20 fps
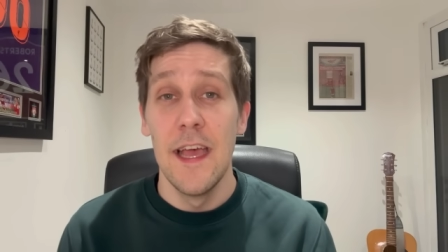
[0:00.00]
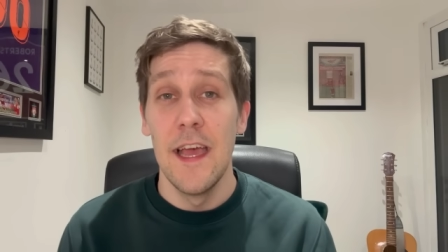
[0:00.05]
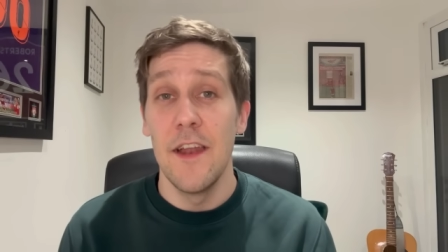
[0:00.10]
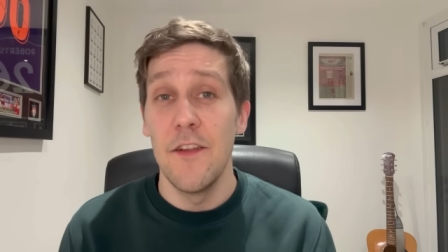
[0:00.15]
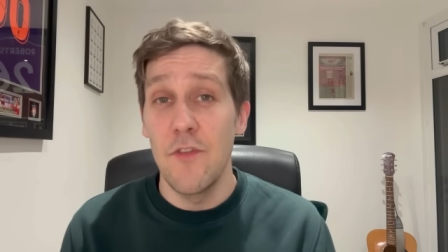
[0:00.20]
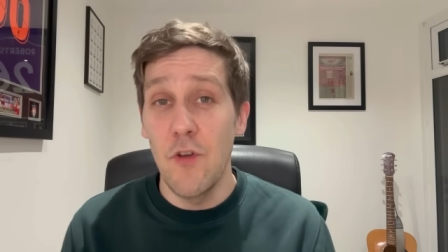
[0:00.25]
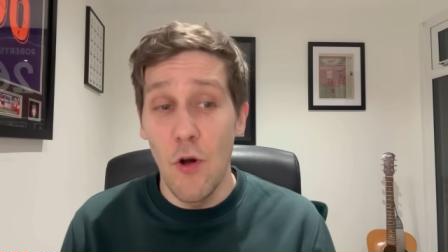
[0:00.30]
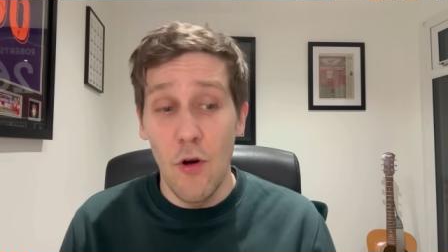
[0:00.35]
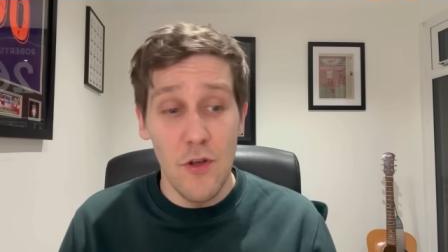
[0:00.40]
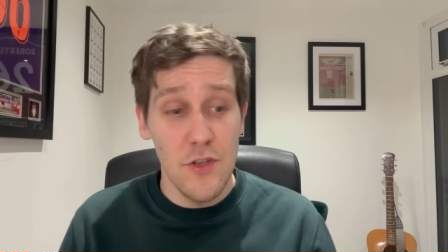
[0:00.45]
And
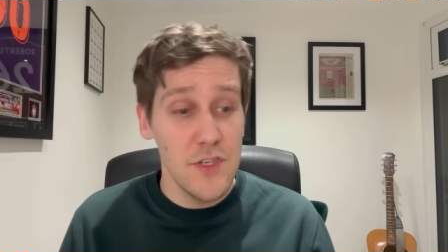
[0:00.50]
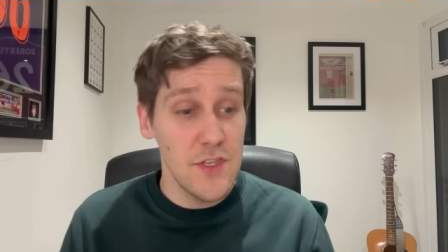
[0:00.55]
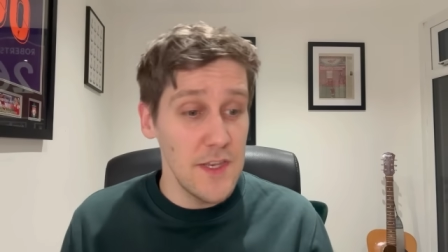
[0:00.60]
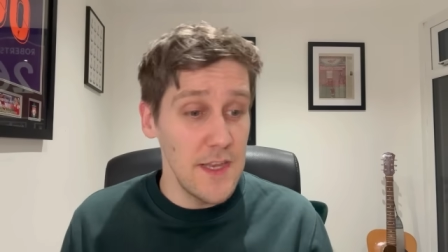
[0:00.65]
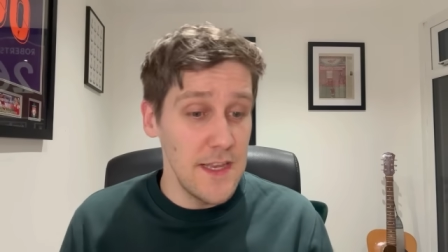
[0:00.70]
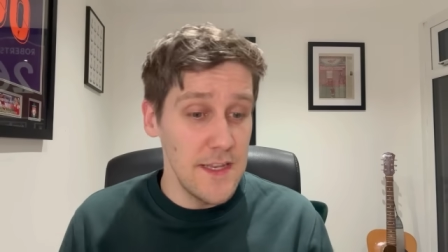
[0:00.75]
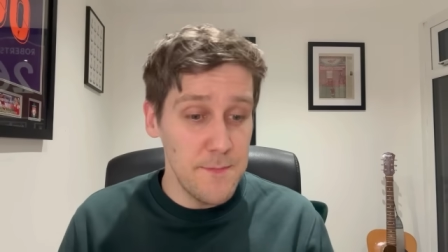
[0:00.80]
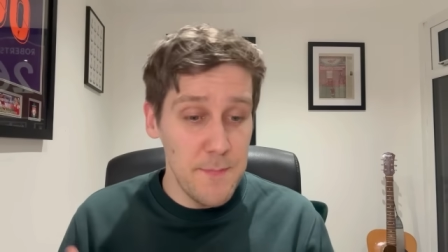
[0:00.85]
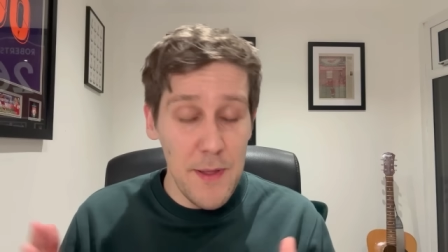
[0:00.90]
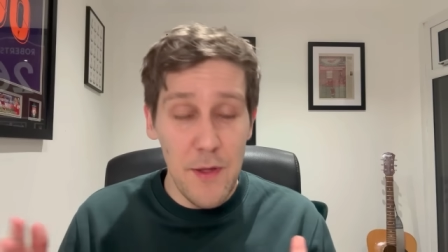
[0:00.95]
of
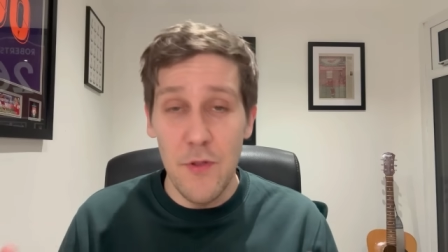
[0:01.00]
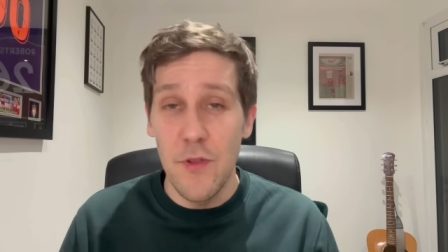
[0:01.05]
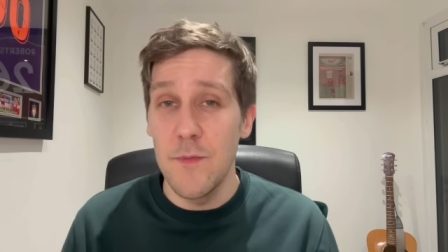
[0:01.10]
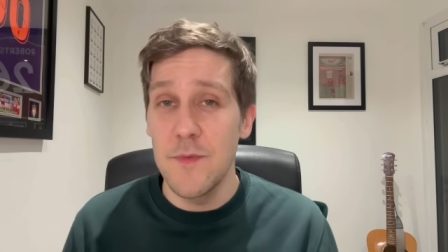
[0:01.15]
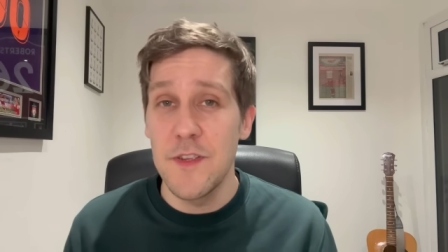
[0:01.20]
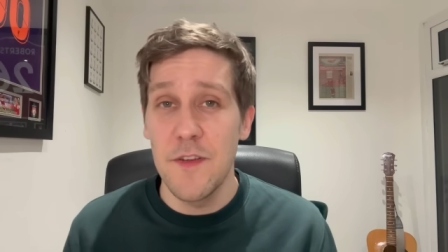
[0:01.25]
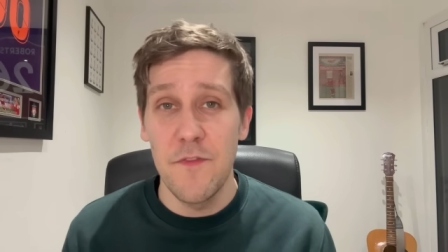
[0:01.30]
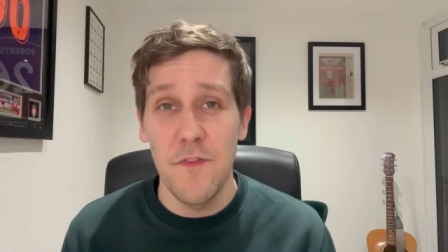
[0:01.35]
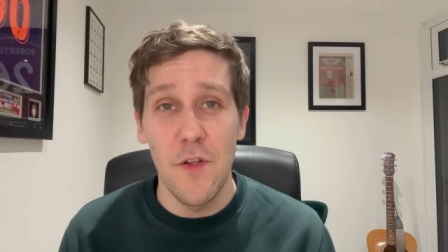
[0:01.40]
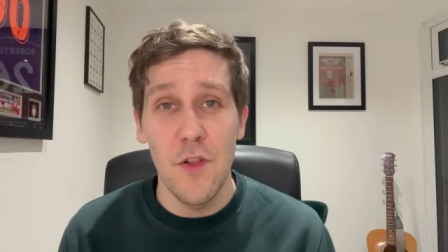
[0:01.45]
course, it's build
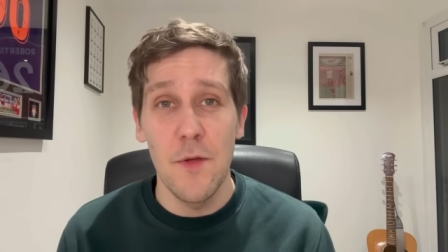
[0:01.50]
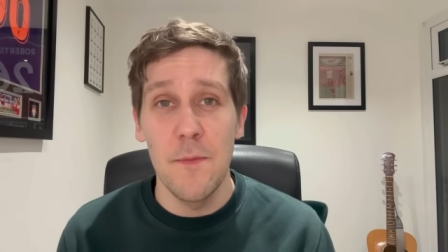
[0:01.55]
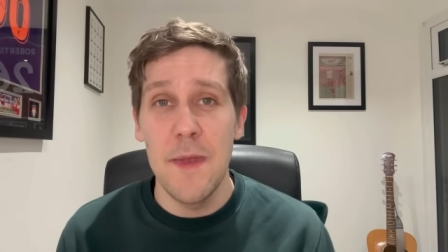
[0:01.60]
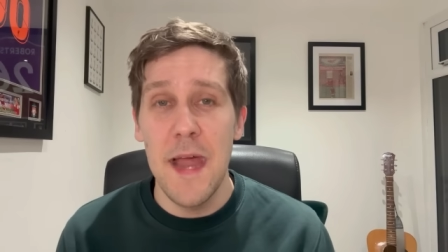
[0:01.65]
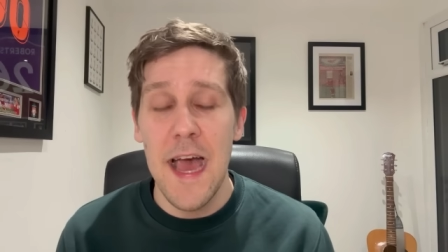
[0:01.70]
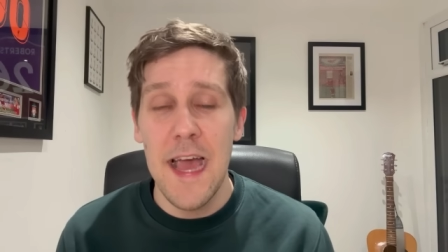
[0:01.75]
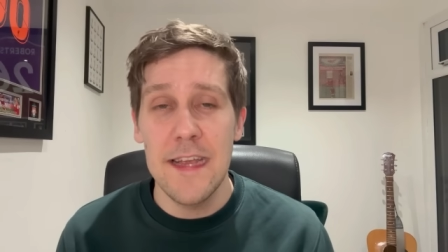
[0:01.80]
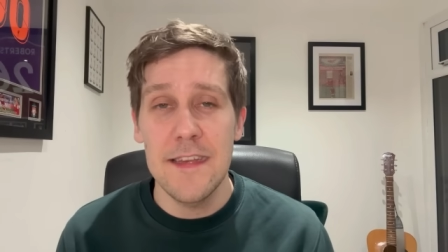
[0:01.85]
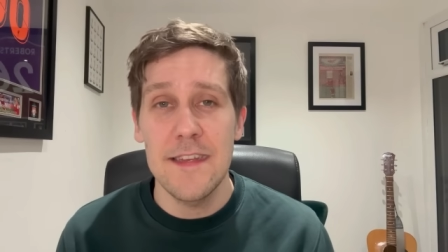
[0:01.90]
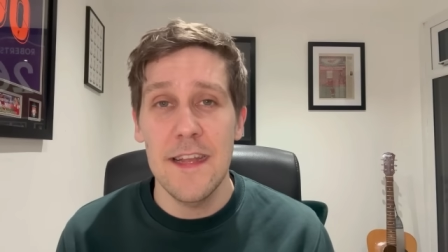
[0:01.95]
up to Fulham
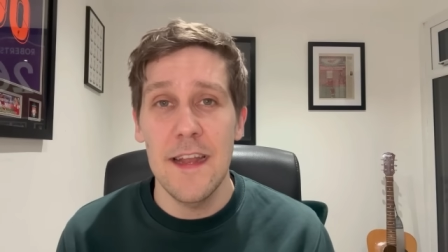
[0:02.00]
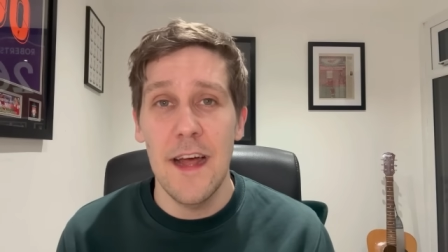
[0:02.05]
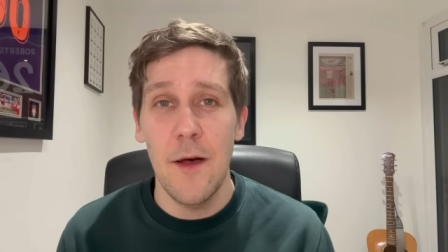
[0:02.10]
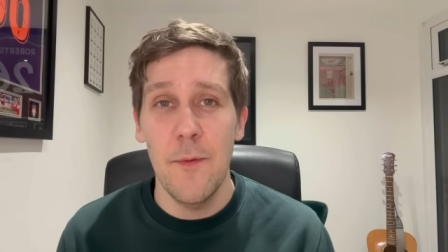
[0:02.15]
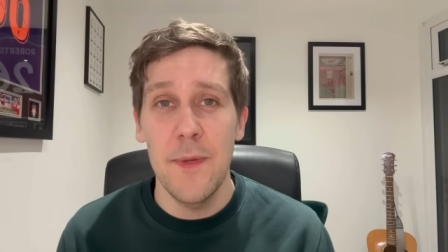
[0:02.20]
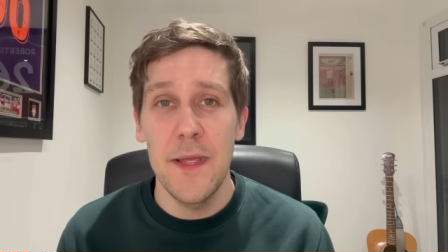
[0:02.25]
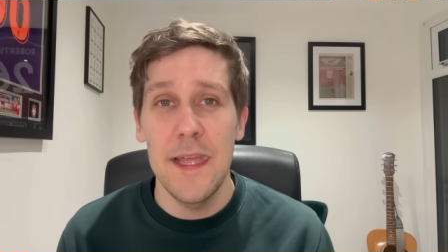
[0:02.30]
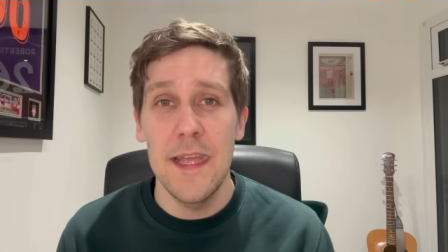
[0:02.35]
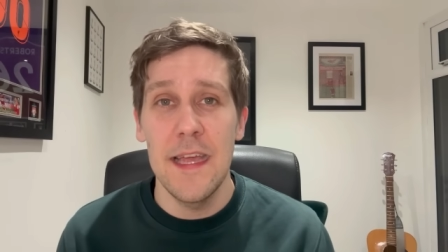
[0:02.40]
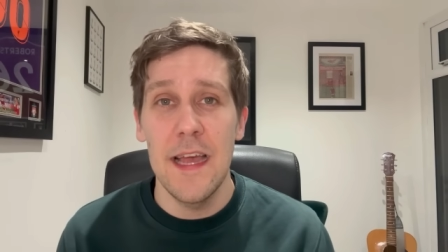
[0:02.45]
next, and
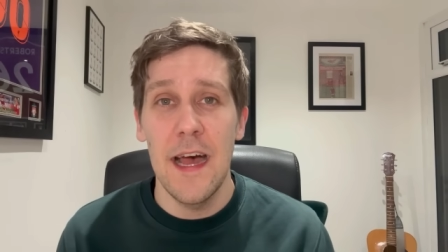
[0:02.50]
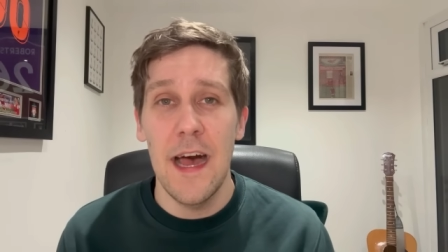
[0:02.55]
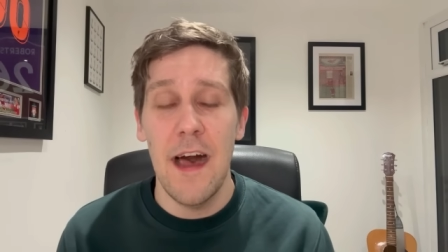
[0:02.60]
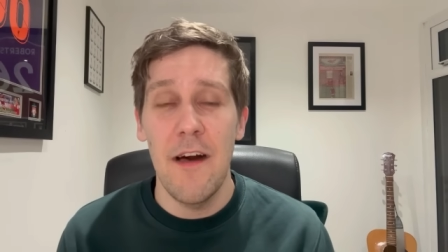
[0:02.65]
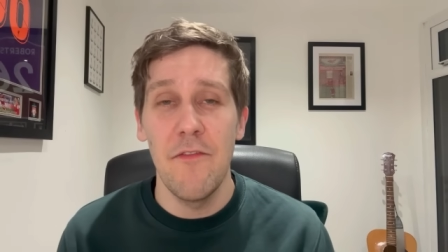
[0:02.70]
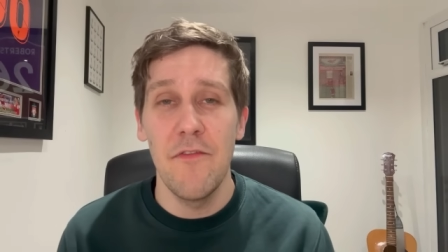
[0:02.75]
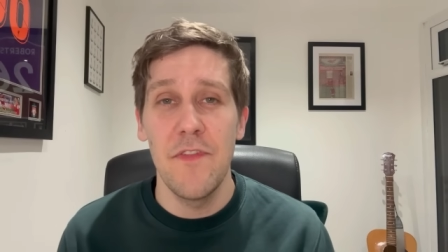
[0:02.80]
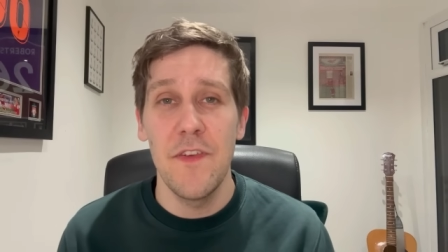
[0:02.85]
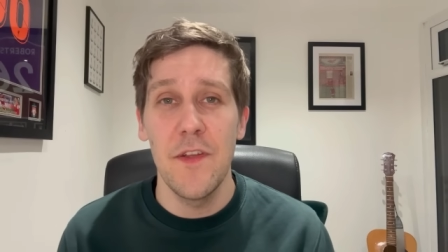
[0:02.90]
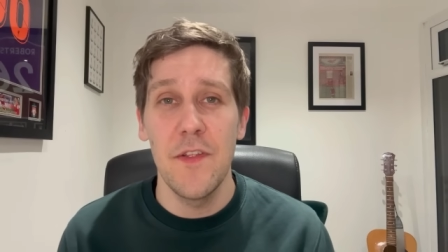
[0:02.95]
I'll be at
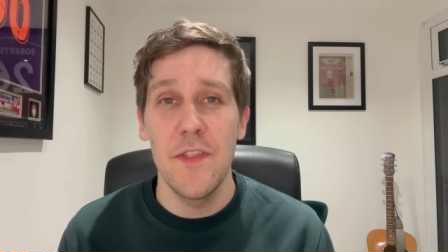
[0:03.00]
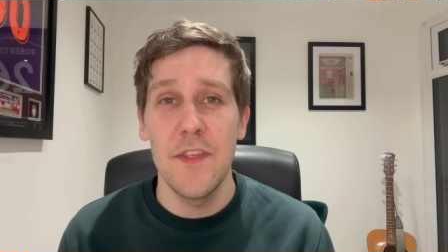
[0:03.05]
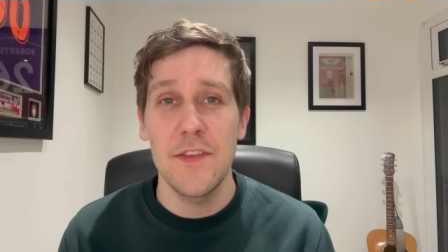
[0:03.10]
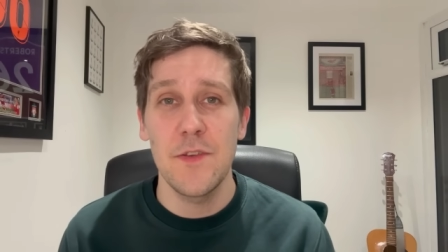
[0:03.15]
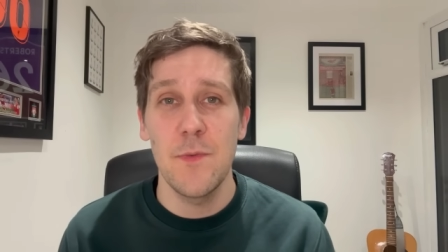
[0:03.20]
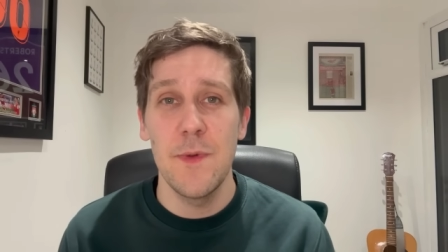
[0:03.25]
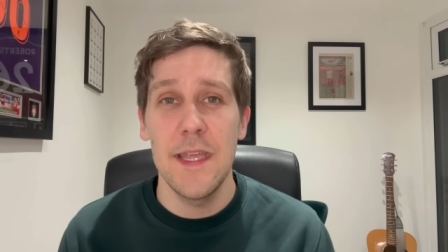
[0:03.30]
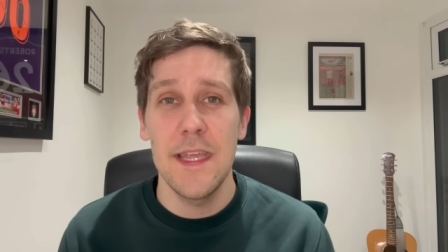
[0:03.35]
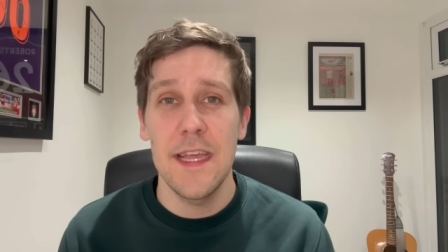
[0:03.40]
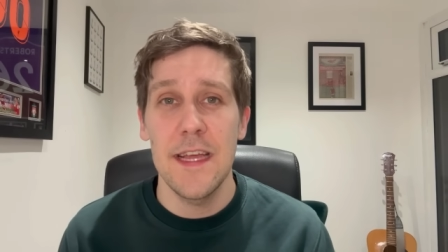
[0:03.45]
Anfield
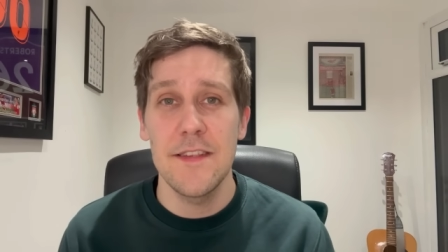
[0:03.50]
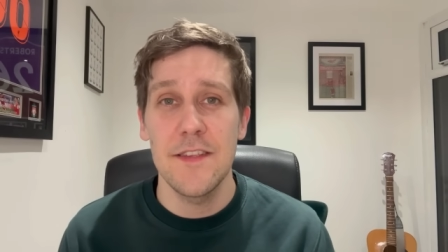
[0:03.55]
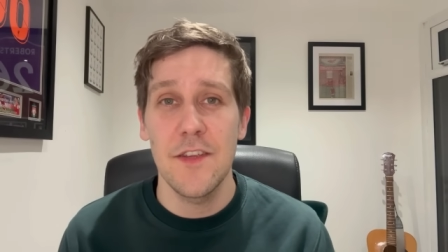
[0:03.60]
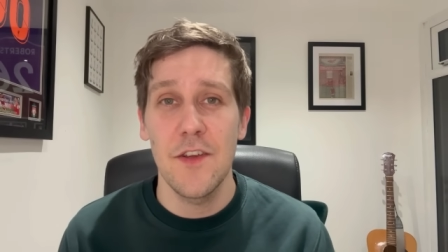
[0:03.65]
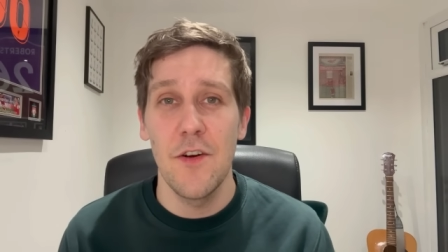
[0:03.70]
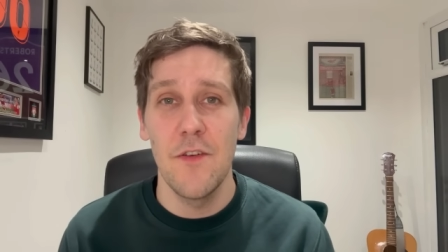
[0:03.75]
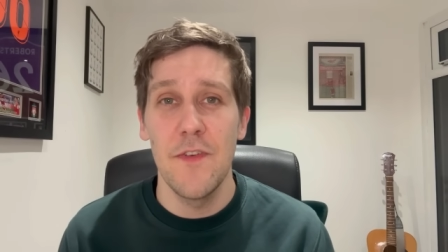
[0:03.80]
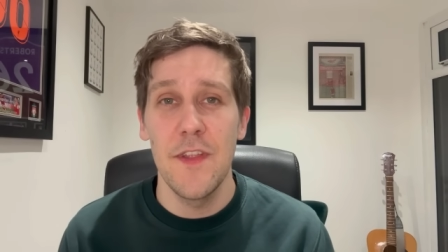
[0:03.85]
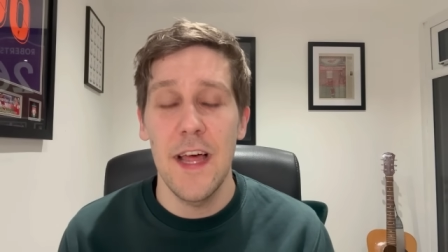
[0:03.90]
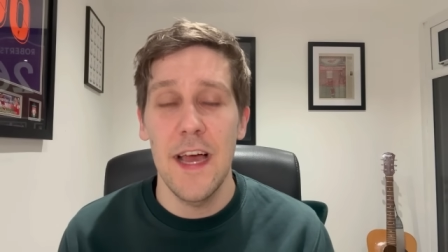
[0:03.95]
this weekend to
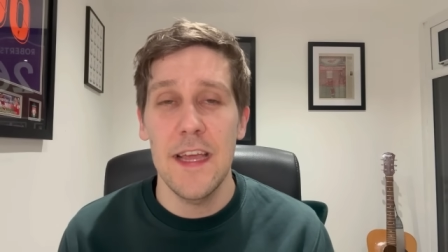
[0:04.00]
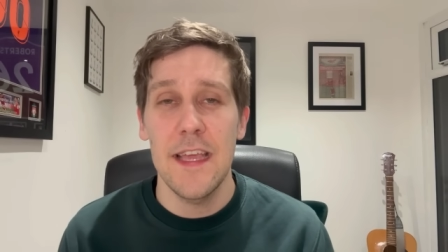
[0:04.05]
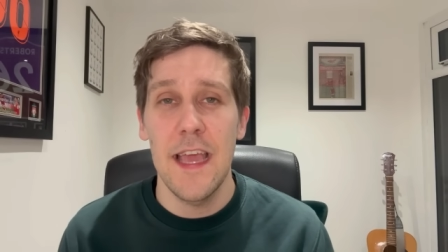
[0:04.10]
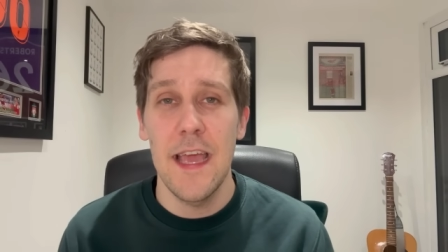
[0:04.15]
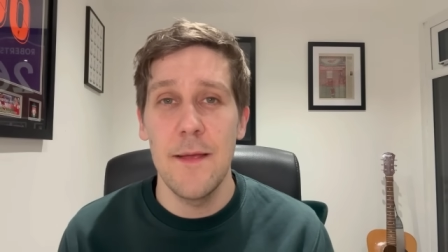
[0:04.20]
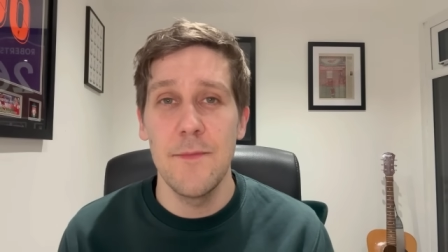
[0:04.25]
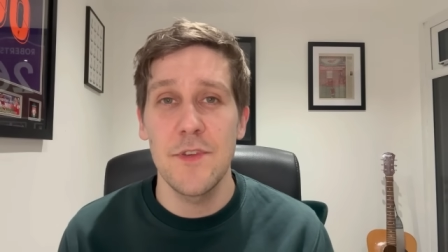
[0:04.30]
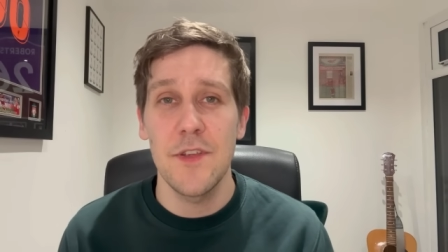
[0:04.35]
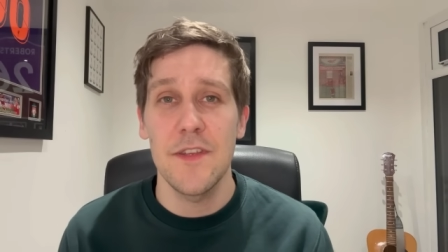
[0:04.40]
cover that game,